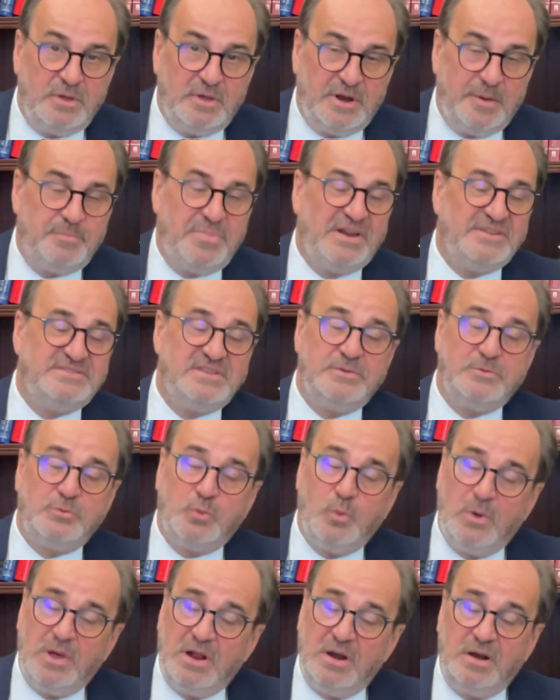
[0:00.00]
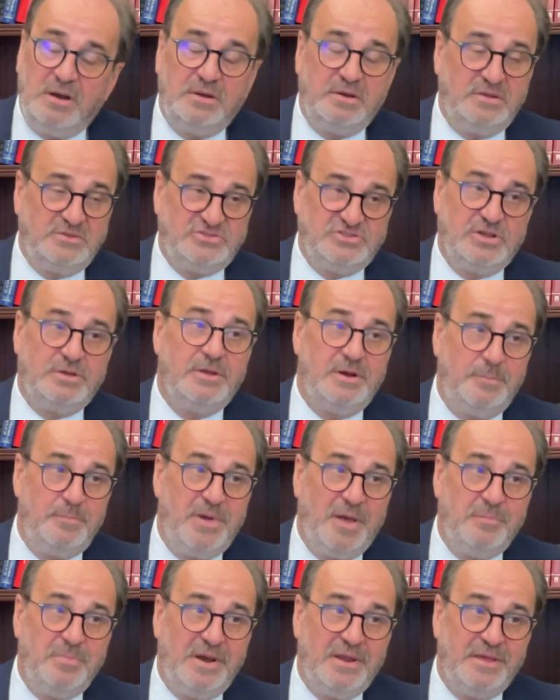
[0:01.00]
represent well the Czech
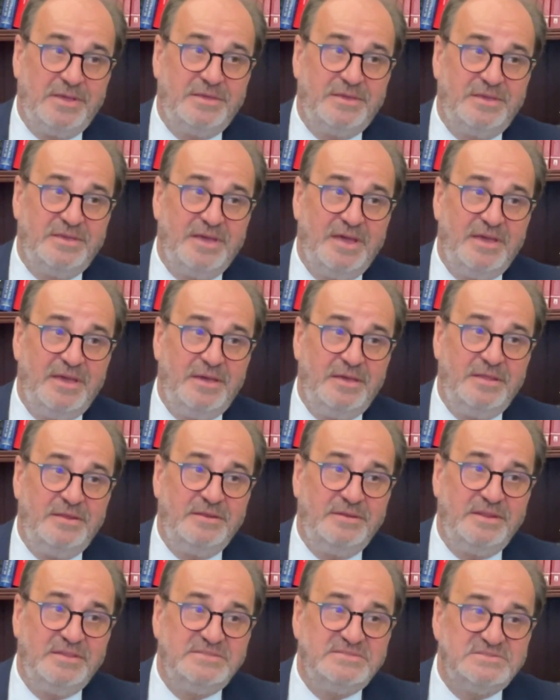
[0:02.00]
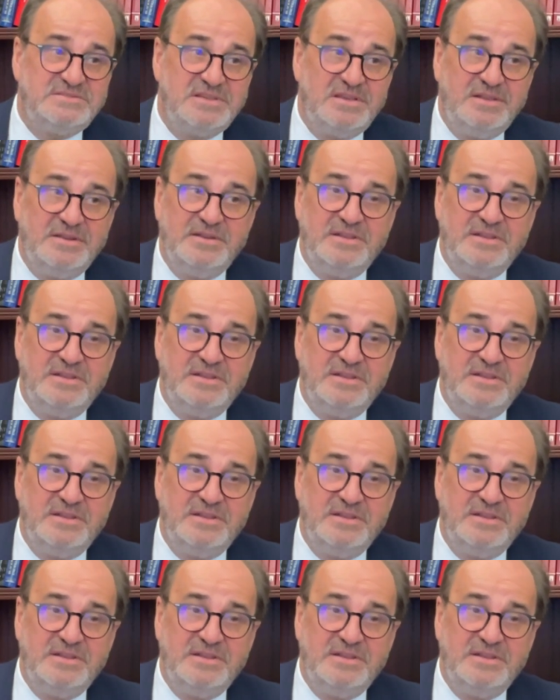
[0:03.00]
Republic in this